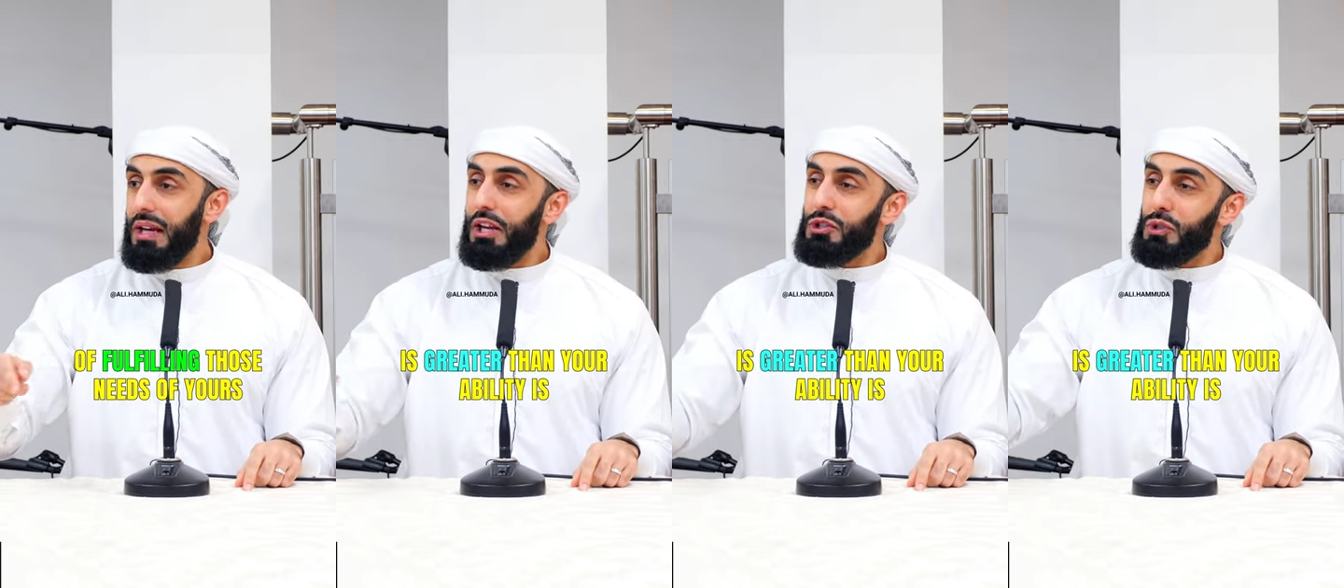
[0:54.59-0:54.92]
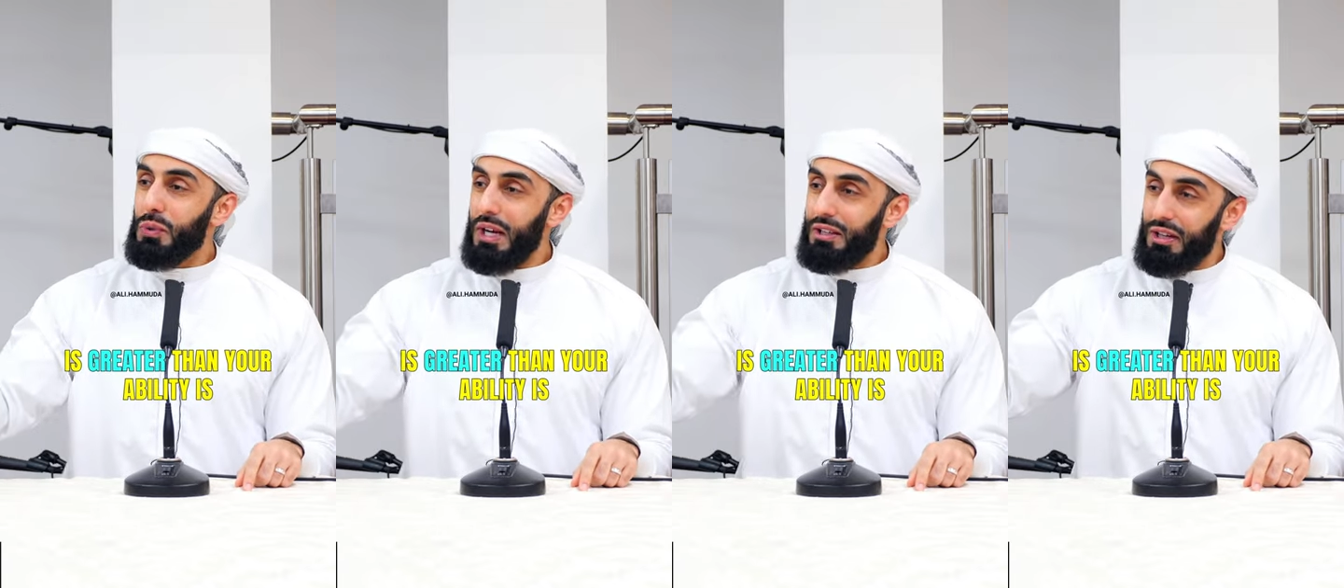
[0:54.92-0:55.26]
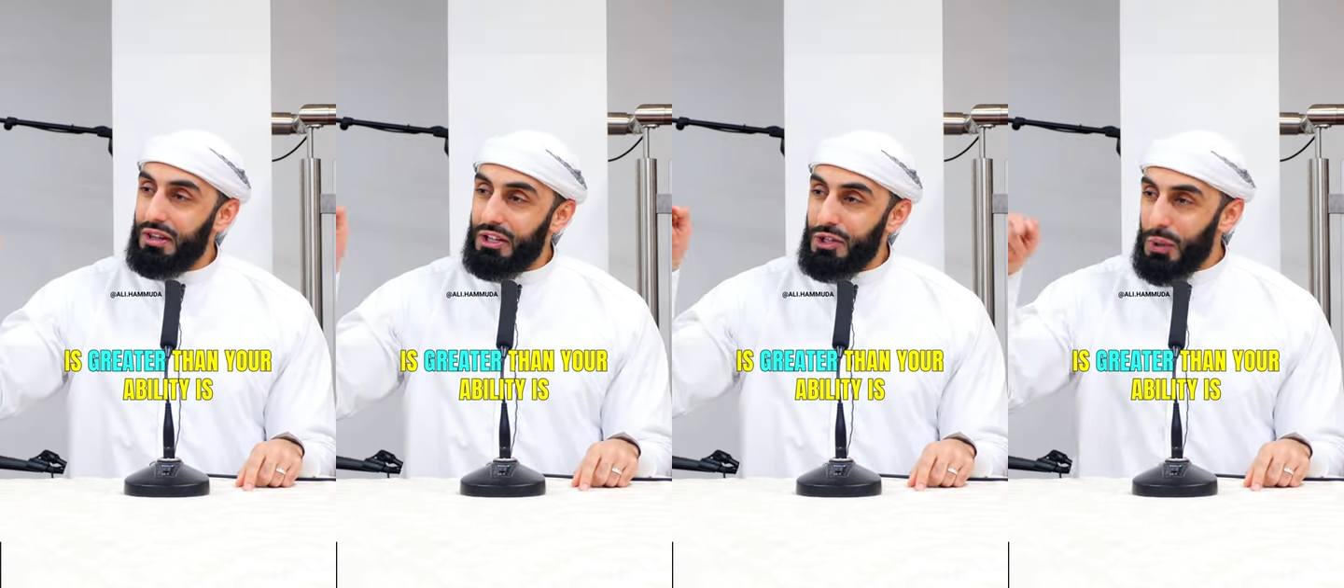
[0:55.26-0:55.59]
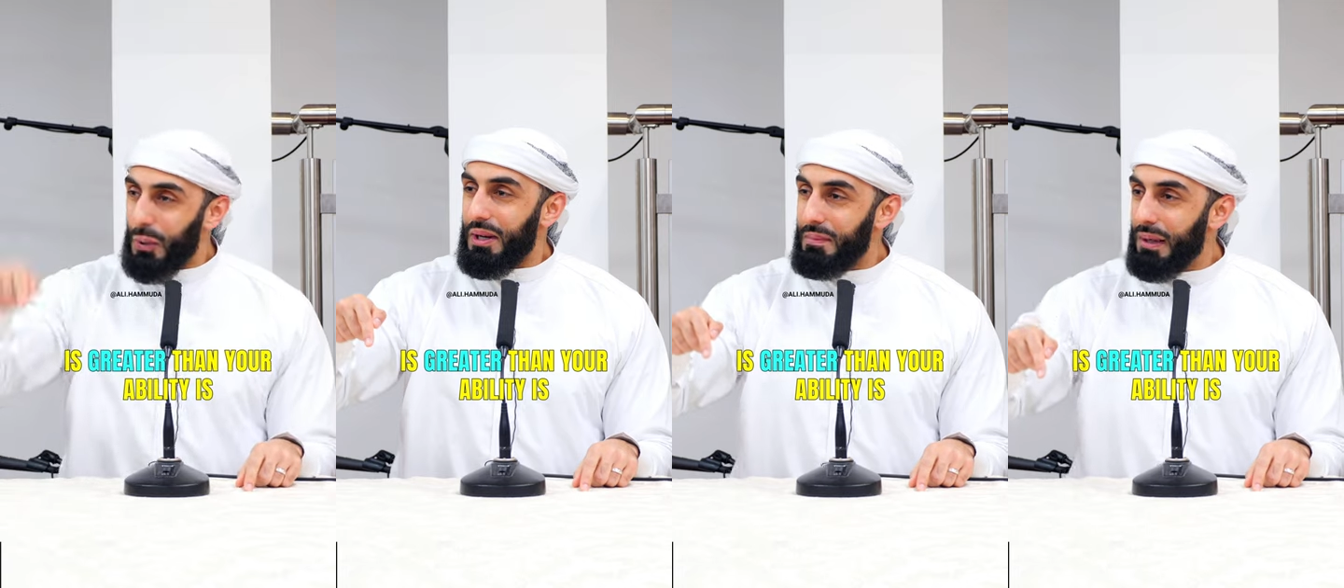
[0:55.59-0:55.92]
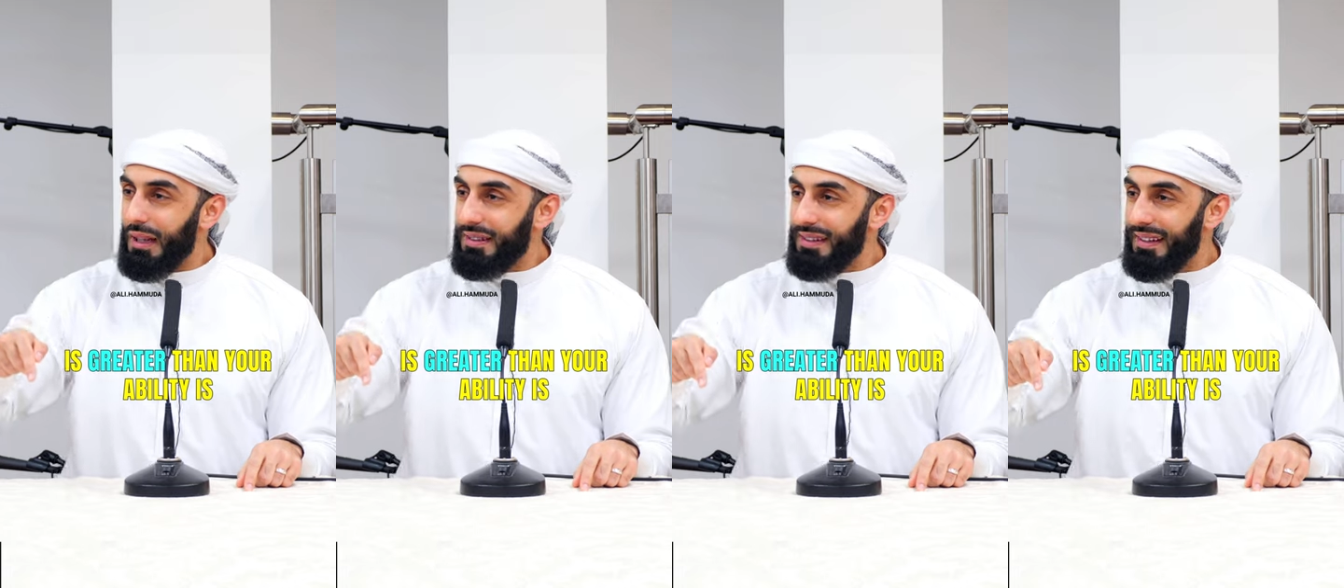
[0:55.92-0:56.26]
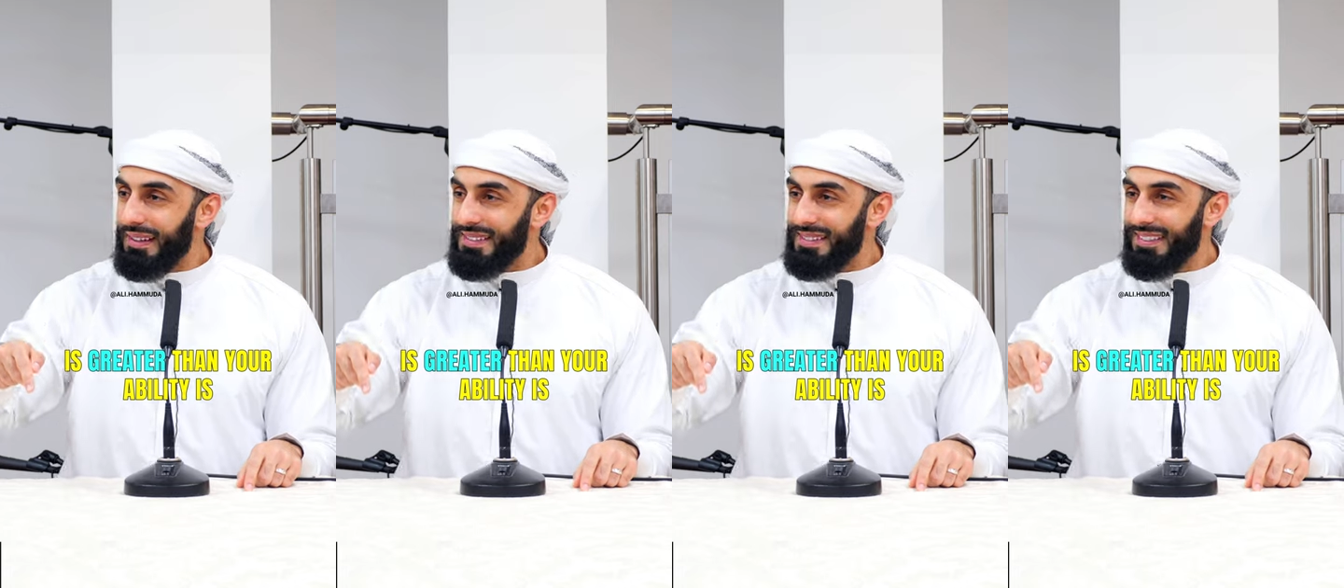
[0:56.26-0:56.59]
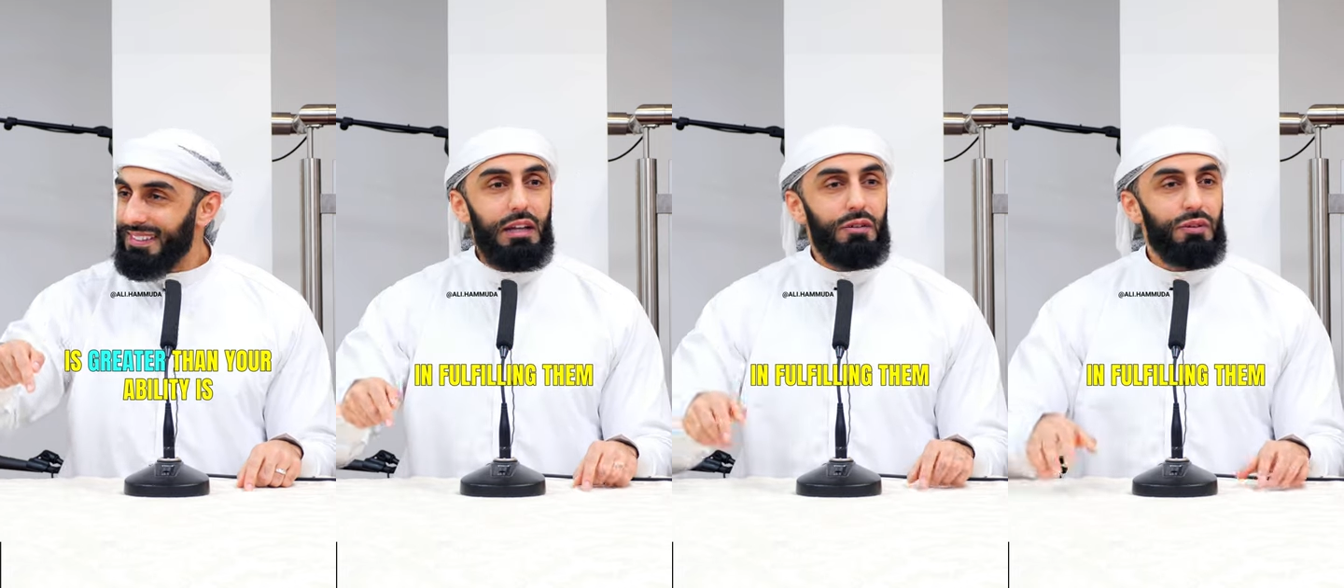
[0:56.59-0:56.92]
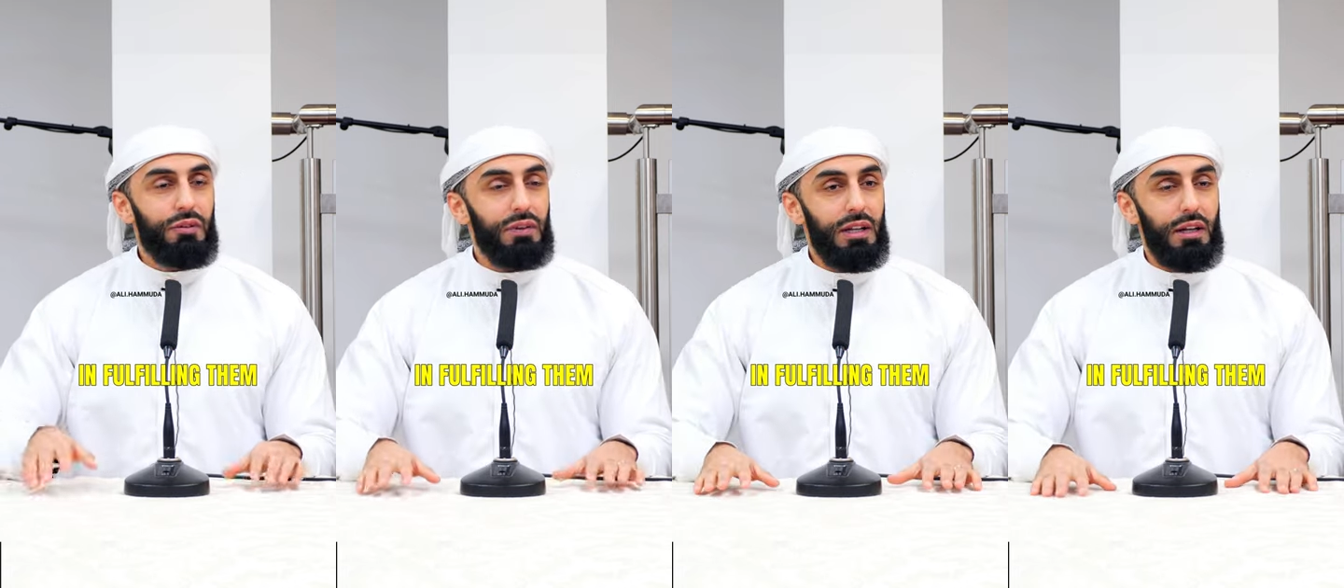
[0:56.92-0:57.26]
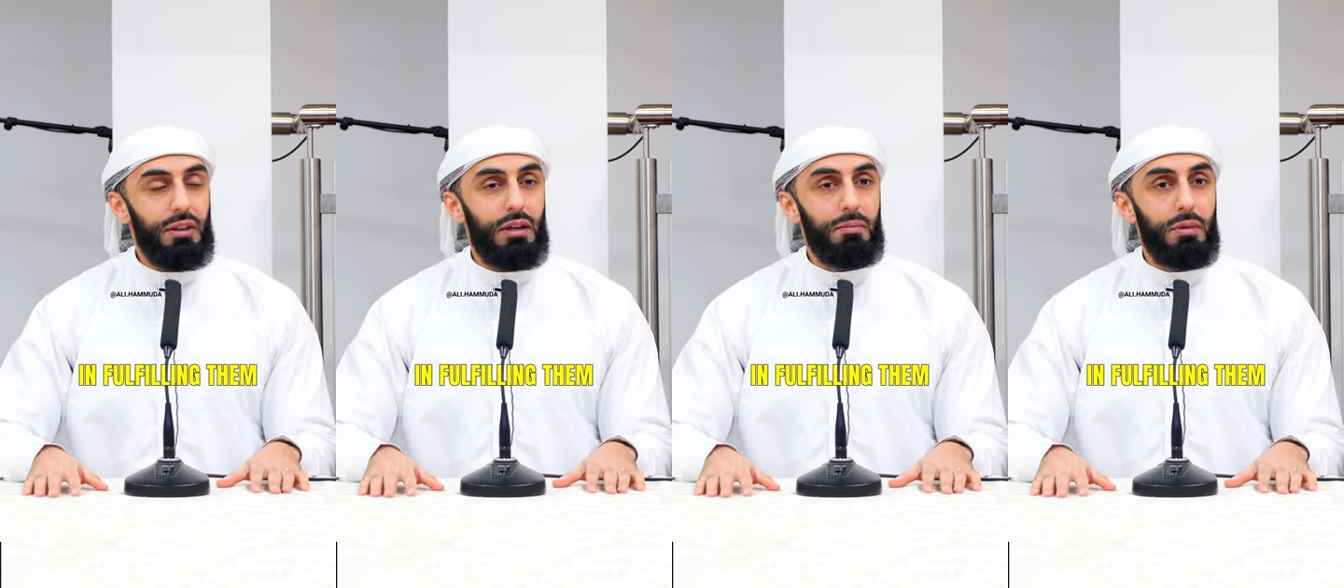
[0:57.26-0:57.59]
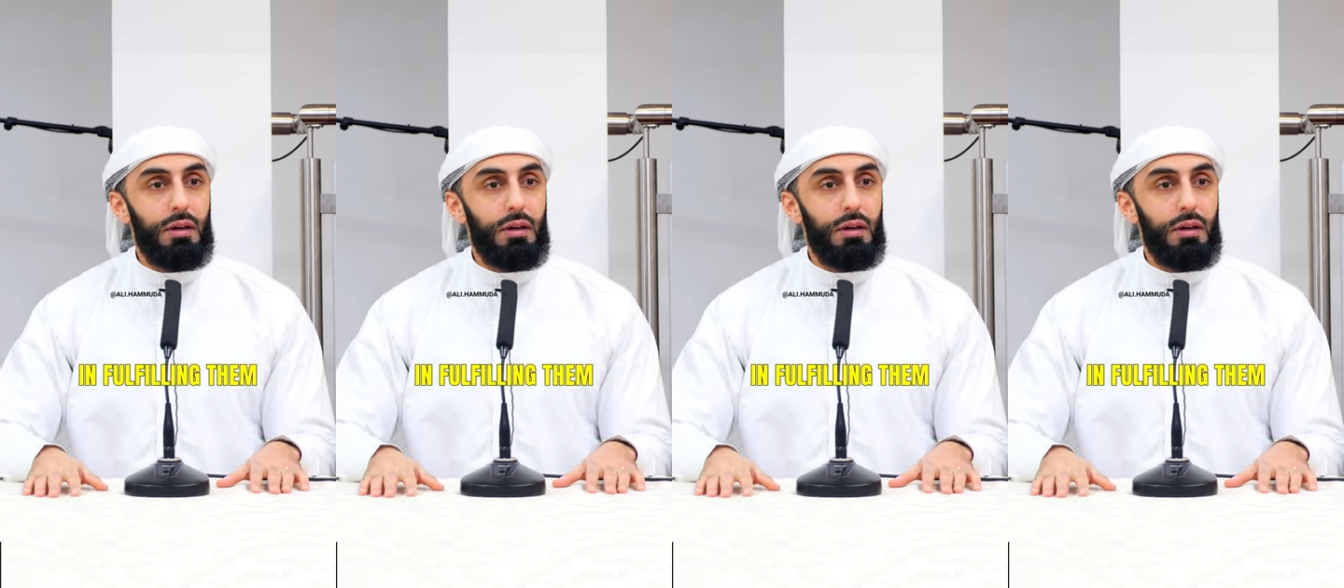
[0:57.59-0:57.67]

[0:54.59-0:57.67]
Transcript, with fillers: is greater than your ability is in fulfilling them.